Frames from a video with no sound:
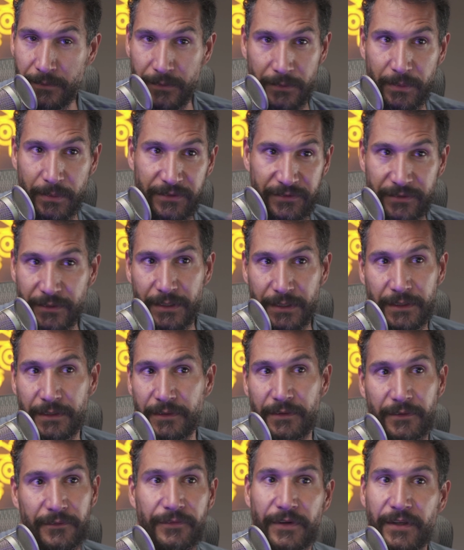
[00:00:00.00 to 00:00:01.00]

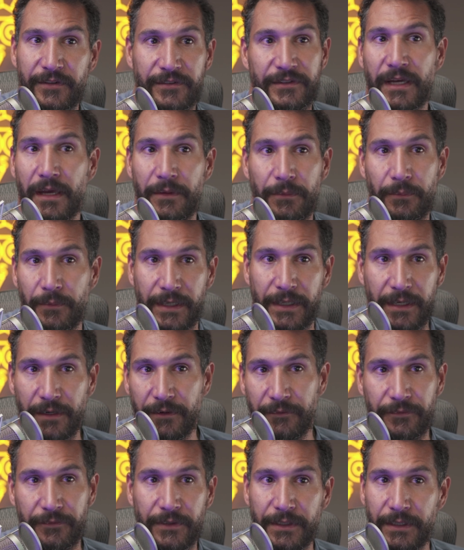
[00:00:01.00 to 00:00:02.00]
basically face death with a
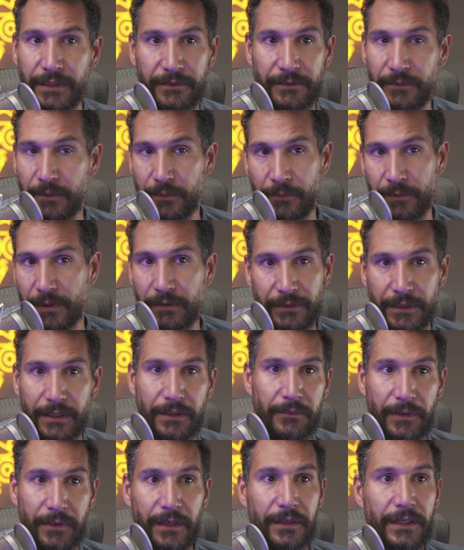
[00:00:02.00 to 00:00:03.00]
carefree,
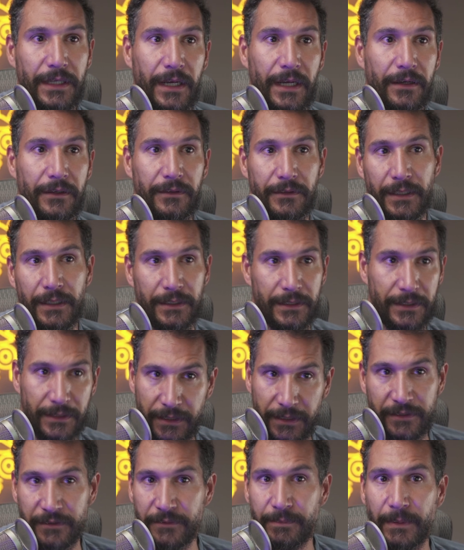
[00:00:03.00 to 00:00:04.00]
without a care? Like, can they
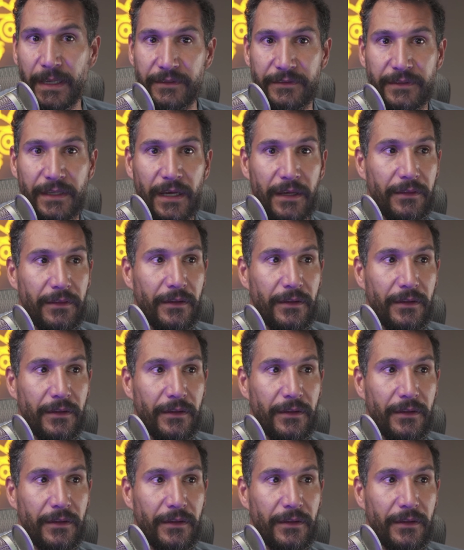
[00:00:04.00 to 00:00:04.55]
despise death?